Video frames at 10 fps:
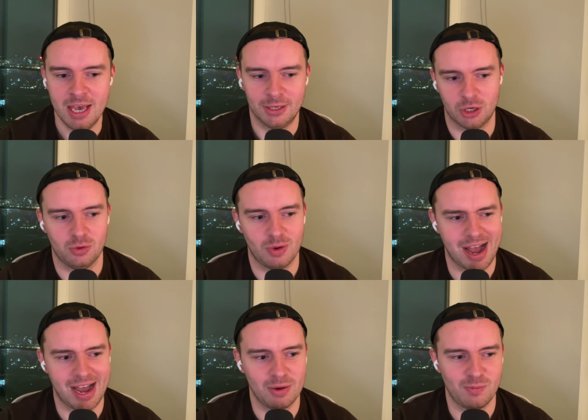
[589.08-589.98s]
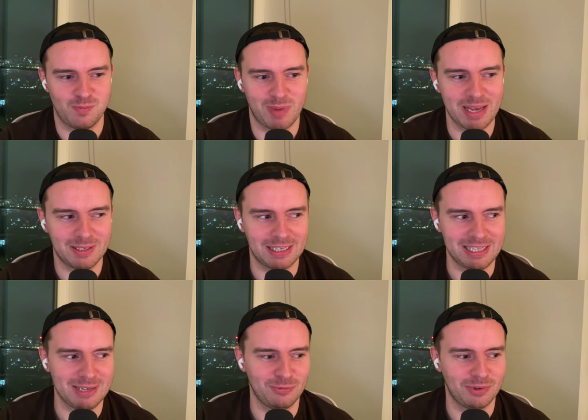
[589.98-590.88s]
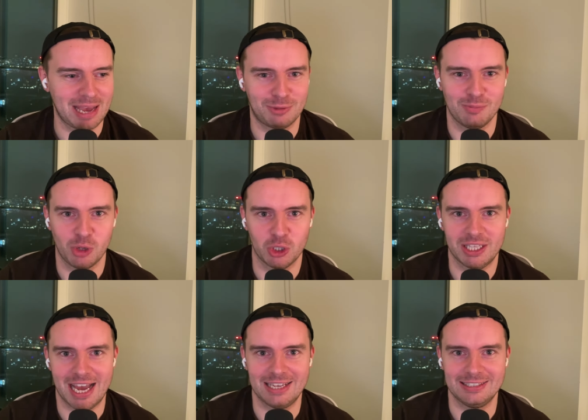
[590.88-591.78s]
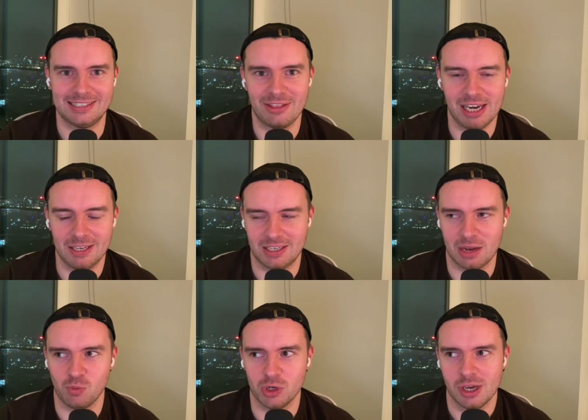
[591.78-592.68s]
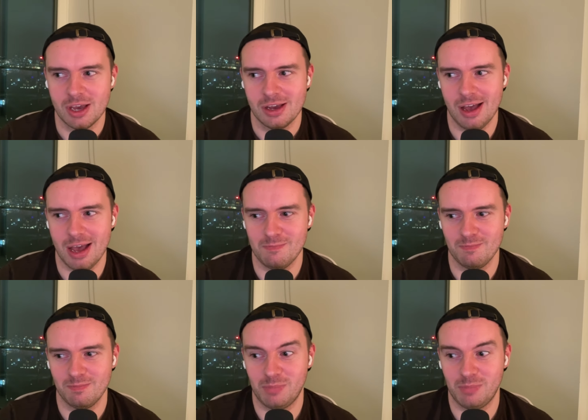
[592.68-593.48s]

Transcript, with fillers: So I basically kept on pushing that down the list and would um,